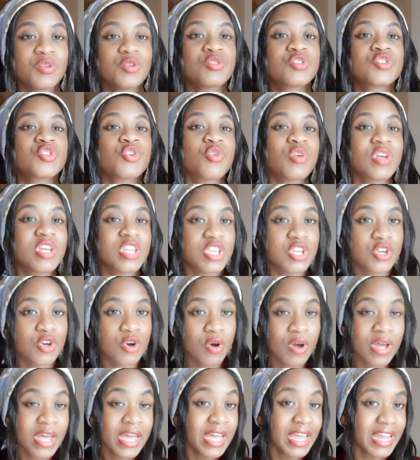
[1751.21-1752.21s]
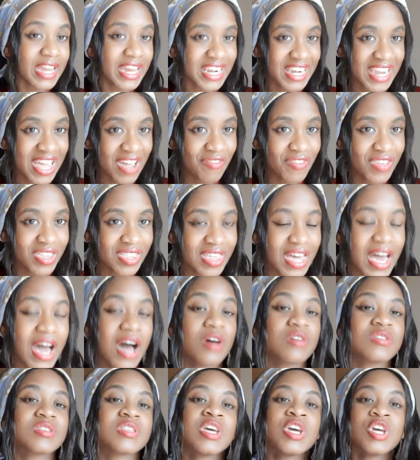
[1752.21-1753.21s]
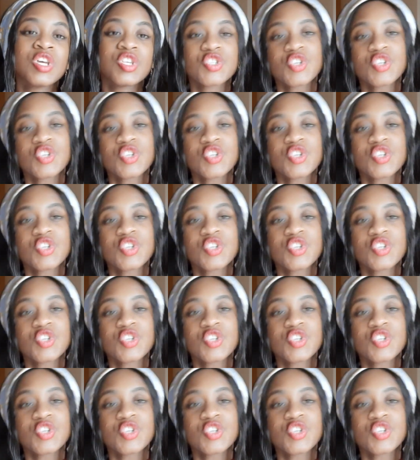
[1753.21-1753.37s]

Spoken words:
Pluto in your 11th house.